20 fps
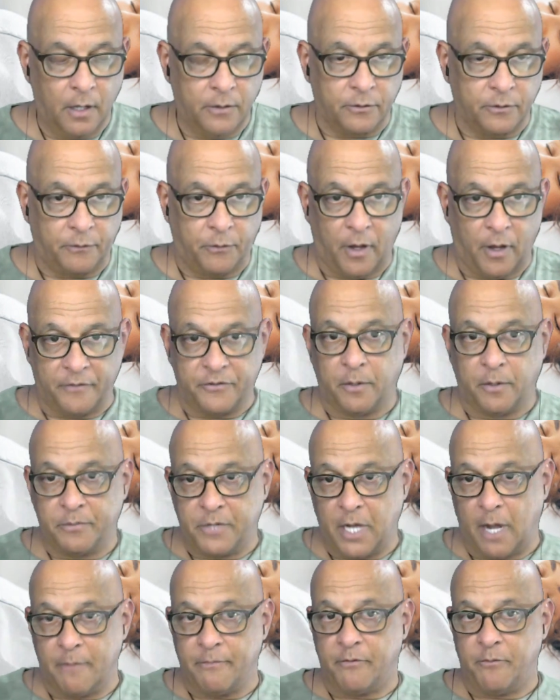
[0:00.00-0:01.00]
So if you have some
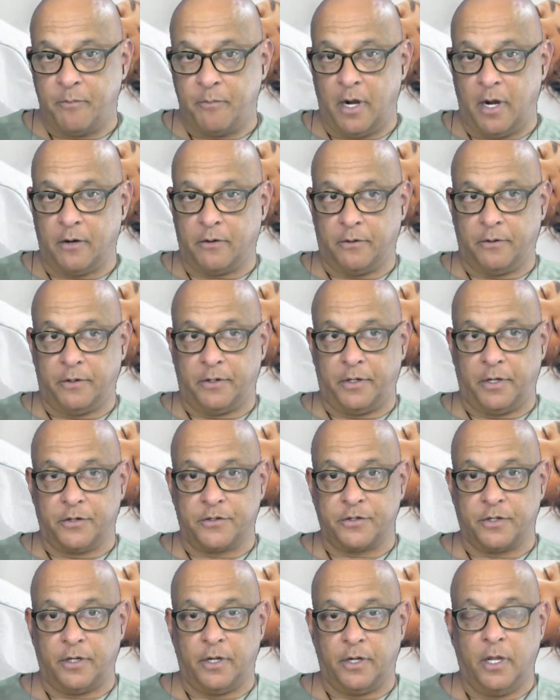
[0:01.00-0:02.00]
type of a medical
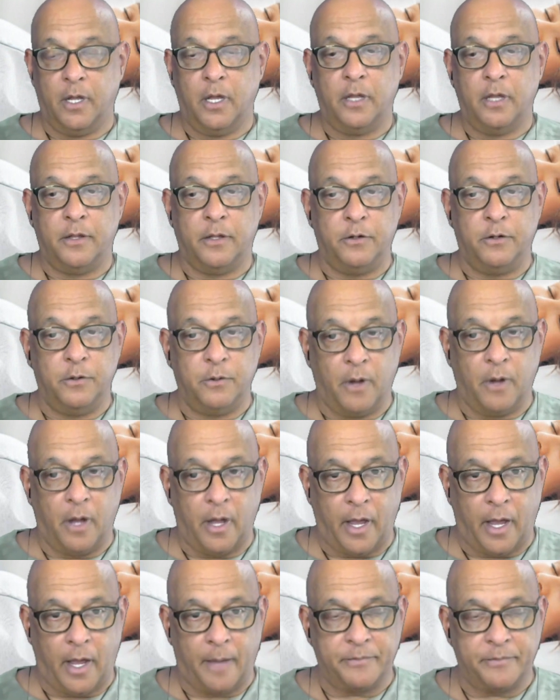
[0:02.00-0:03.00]
condition, then you
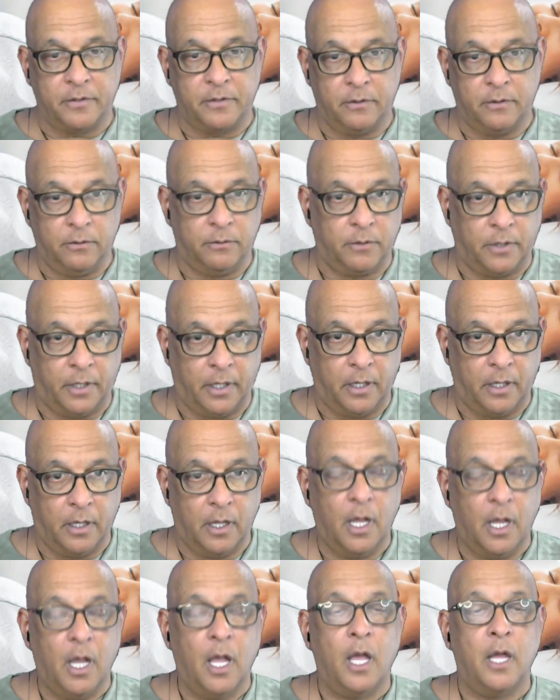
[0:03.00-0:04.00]
absolutely
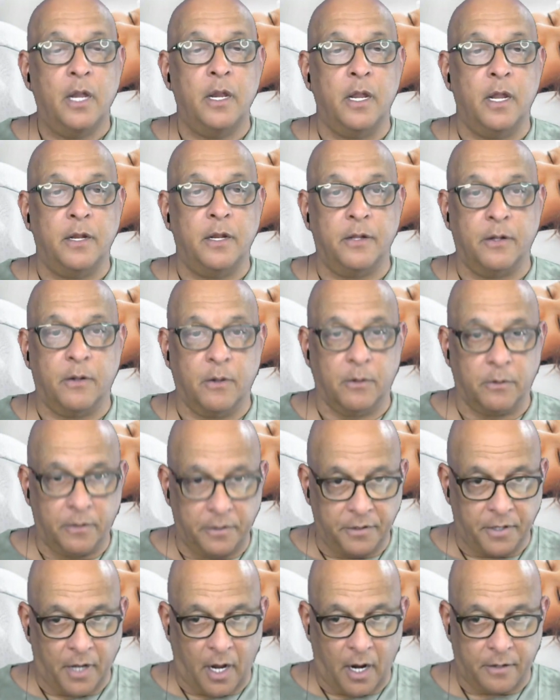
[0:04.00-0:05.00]
need to go to
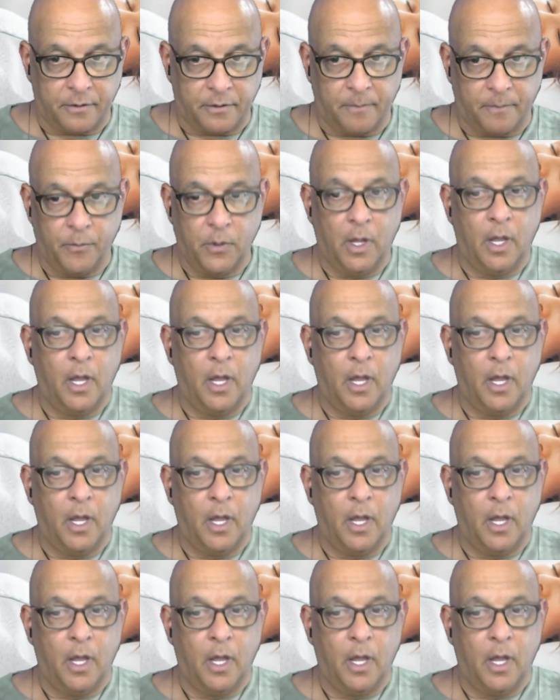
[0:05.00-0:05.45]
the doctor.